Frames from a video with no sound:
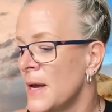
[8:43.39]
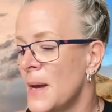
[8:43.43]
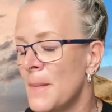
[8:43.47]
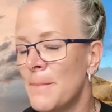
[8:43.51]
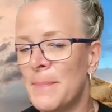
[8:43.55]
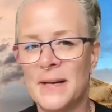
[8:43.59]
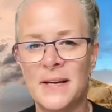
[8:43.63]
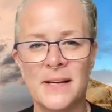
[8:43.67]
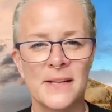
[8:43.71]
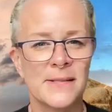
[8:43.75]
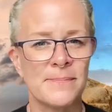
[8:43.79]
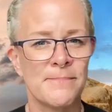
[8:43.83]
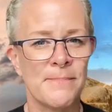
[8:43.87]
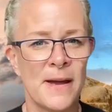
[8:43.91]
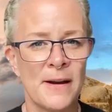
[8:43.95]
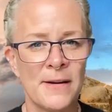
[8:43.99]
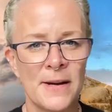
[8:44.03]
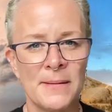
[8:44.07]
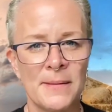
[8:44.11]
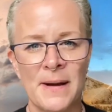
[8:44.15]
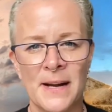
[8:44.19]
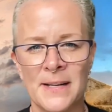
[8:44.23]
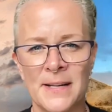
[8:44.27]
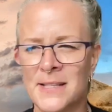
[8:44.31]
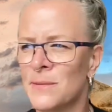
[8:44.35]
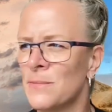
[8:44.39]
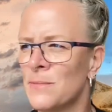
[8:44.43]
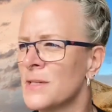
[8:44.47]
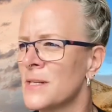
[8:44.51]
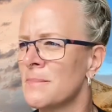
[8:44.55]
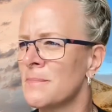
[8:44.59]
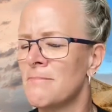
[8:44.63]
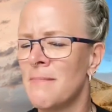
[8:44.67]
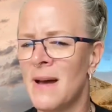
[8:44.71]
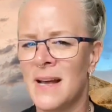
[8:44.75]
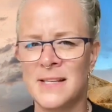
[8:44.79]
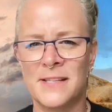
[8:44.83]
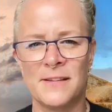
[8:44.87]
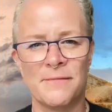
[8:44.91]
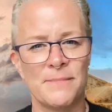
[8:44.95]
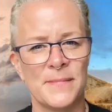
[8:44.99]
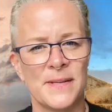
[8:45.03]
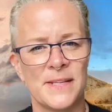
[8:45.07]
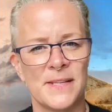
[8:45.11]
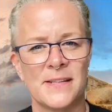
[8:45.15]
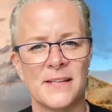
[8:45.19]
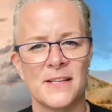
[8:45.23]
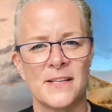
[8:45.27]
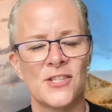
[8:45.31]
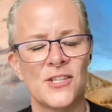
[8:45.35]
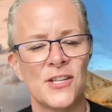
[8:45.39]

because Mary Magdalene was a massive mystic.